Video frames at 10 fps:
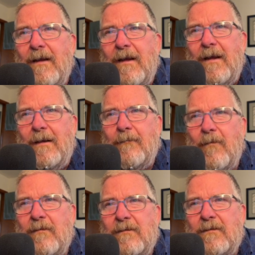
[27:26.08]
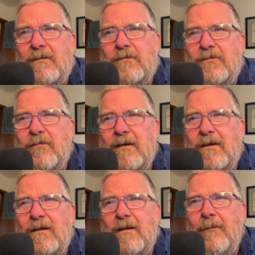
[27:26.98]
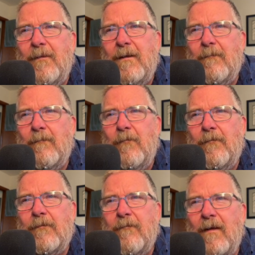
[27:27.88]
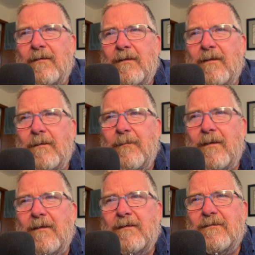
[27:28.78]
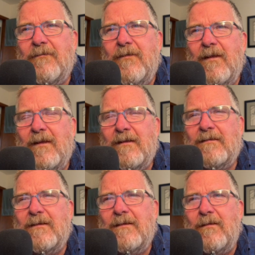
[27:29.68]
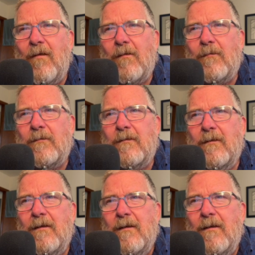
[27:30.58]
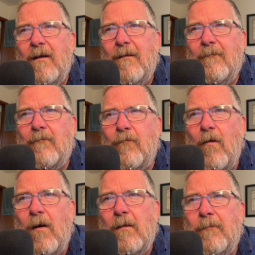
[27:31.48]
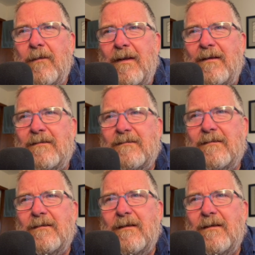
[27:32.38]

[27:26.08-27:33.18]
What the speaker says: and I'm going to shrink it a little bit, move it around a little bit, because I feel like it's in an awkward, wrong place.